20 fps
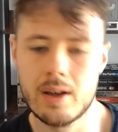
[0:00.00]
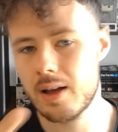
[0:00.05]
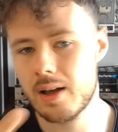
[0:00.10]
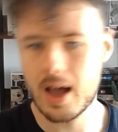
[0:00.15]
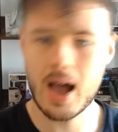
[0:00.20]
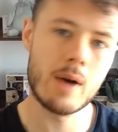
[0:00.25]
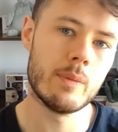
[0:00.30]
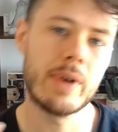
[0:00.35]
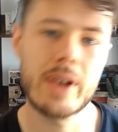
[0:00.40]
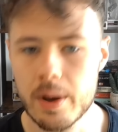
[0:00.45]

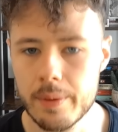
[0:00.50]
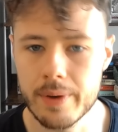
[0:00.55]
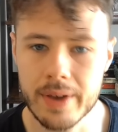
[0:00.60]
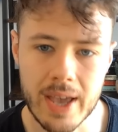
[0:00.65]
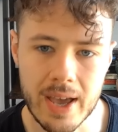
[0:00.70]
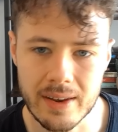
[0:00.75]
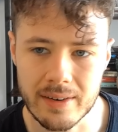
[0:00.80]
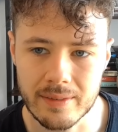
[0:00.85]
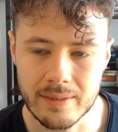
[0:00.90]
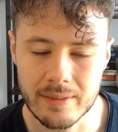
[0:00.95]
and we go
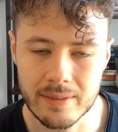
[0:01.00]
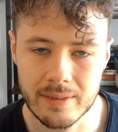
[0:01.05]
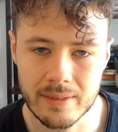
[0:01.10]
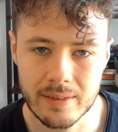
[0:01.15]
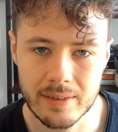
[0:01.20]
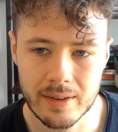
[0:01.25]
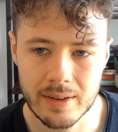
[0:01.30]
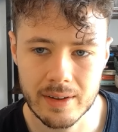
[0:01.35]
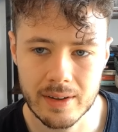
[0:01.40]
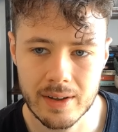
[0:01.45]
again.
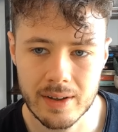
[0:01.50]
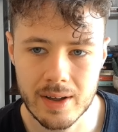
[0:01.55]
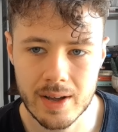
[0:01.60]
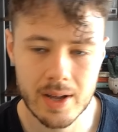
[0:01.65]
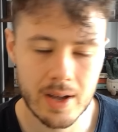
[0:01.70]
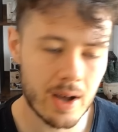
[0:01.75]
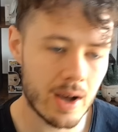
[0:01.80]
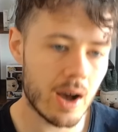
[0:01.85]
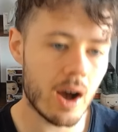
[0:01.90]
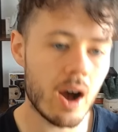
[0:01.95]

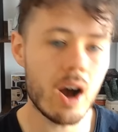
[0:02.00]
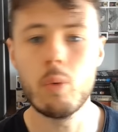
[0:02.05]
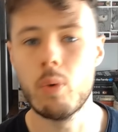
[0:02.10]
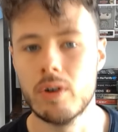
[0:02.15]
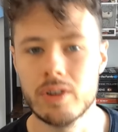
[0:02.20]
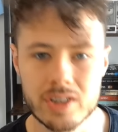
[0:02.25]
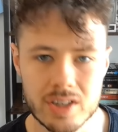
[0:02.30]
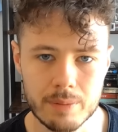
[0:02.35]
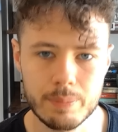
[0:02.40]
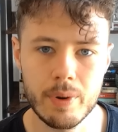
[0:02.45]
Oh,
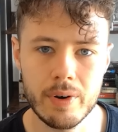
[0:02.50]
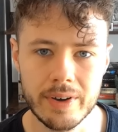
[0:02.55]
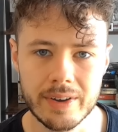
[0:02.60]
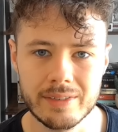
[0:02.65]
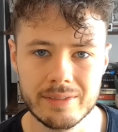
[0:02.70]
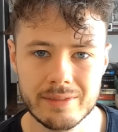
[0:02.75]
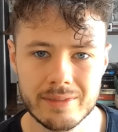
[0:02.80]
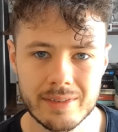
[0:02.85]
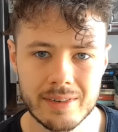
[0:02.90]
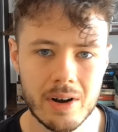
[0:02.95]
what's the
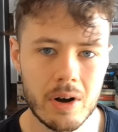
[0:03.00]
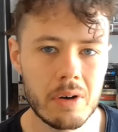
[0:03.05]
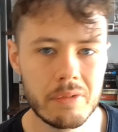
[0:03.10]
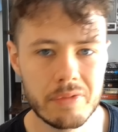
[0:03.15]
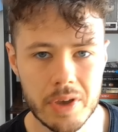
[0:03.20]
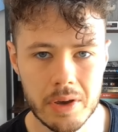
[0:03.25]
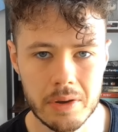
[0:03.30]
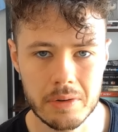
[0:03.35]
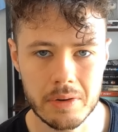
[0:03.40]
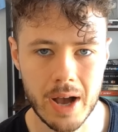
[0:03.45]
point of
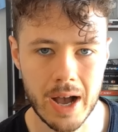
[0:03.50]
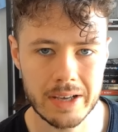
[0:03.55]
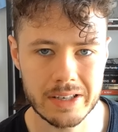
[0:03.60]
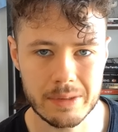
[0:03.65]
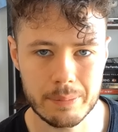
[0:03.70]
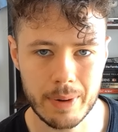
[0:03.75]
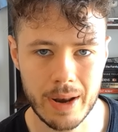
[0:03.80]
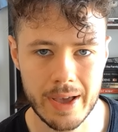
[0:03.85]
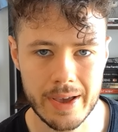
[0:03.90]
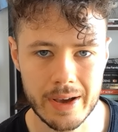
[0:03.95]
you as a
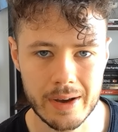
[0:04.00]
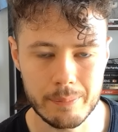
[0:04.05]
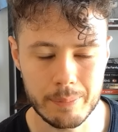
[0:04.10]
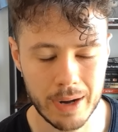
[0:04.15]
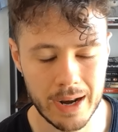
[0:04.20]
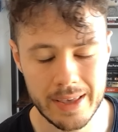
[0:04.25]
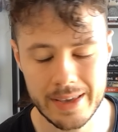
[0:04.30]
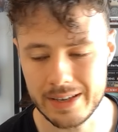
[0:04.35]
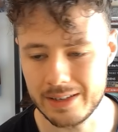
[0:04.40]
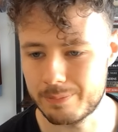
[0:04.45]
player?
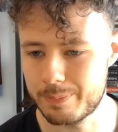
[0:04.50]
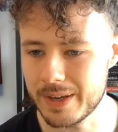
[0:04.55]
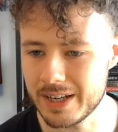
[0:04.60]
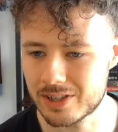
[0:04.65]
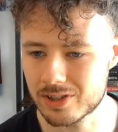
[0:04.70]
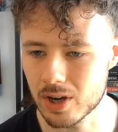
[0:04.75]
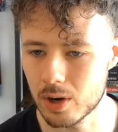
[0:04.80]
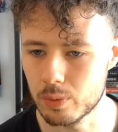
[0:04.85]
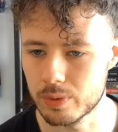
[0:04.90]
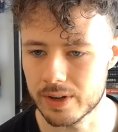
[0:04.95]
Please be
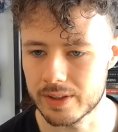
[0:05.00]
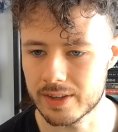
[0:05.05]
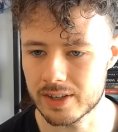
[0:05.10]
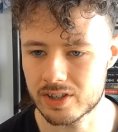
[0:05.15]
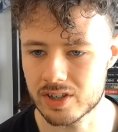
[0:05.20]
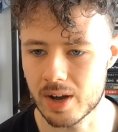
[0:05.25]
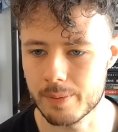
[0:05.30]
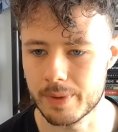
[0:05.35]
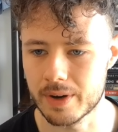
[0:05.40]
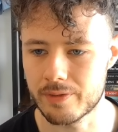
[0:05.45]
sold in the
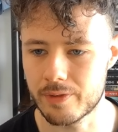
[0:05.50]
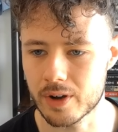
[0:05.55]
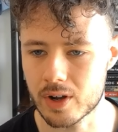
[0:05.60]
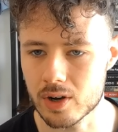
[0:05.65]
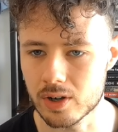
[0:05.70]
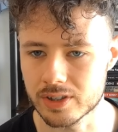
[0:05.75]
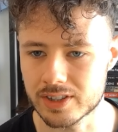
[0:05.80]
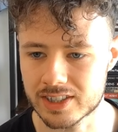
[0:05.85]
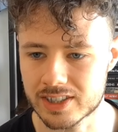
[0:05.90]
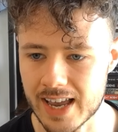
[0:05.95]
summer, for
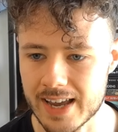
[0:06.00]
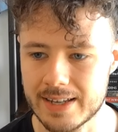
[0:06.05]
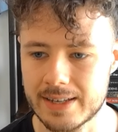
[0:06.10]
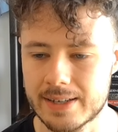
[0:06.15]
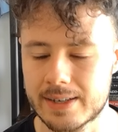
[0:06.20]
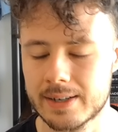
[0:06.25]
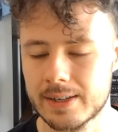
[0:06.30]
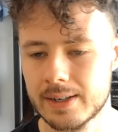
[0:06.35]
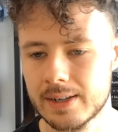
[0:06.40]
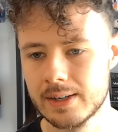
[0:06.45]
God's
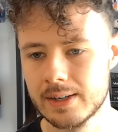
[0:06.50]
sake.